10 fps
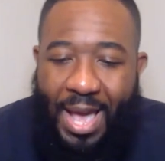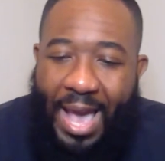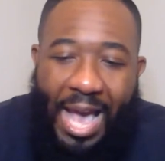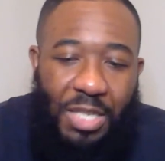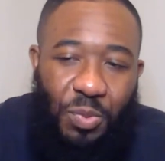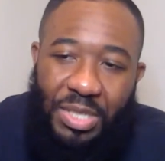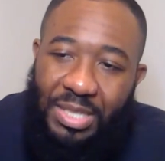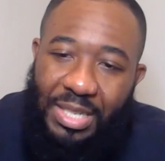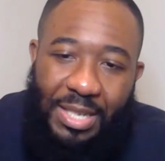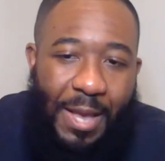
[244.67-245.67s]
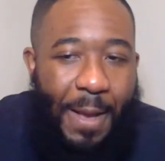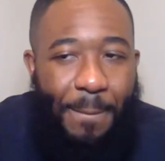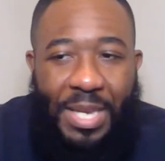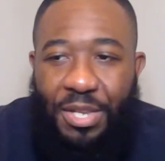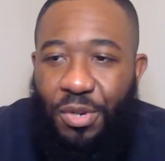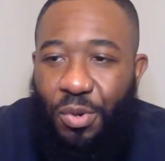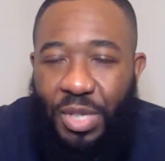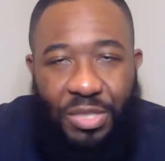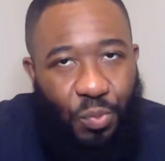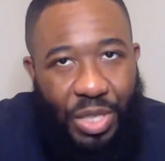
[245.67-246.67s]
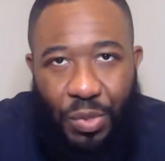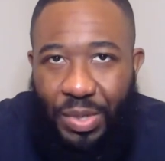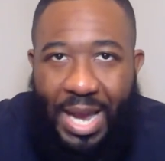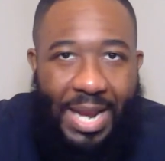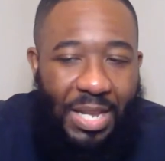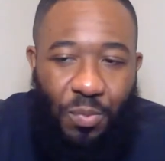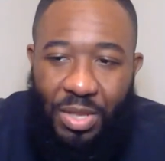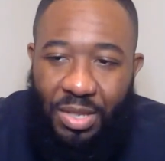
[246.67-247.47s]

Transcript: as we see Peter is reunited with,